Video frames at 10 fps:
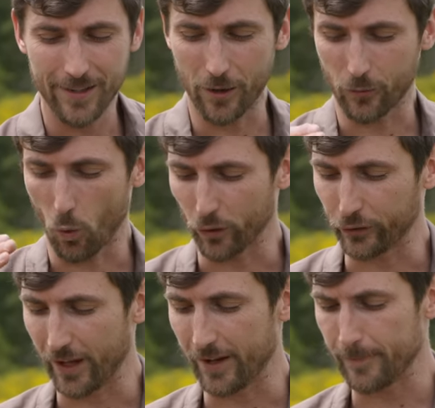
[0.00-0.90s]
You of
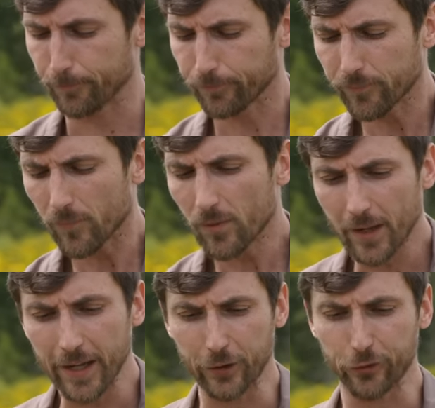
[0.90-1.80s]
course get
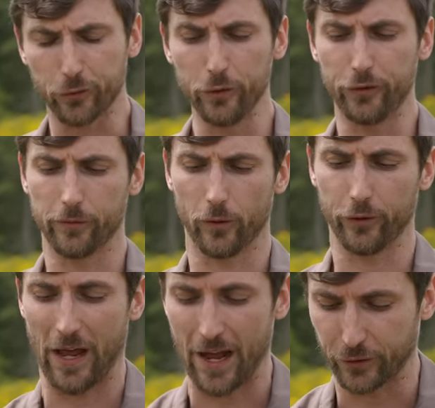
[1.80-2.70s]
exclusive
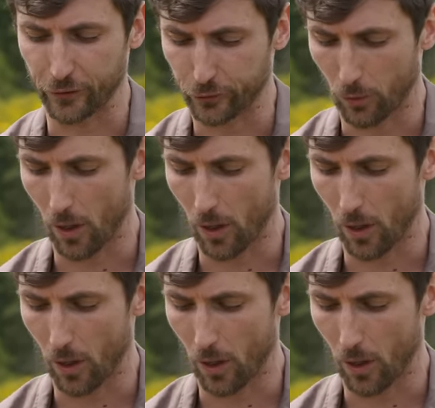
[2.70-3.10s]
first access to a